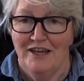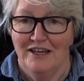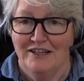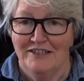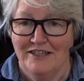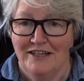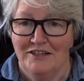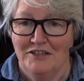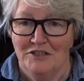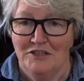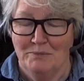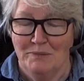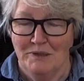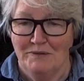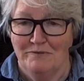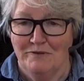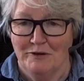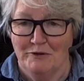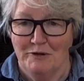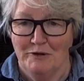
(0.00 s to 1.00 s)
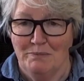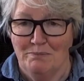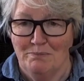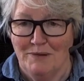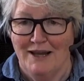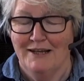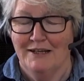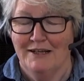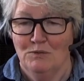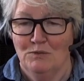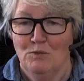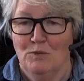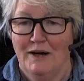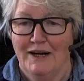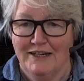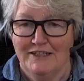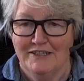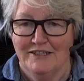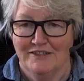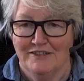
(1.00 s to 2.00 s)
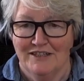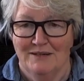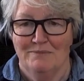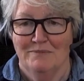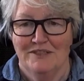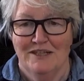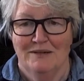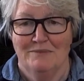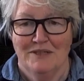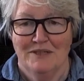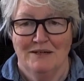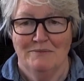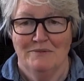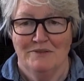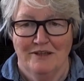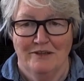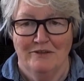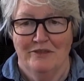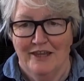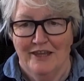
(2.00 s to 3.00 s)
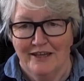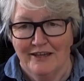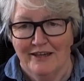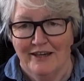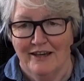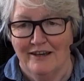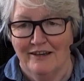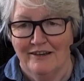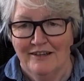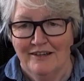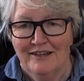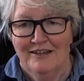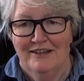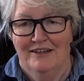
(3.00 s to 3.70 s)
They tend to be very black and white, and sometimes they're thinking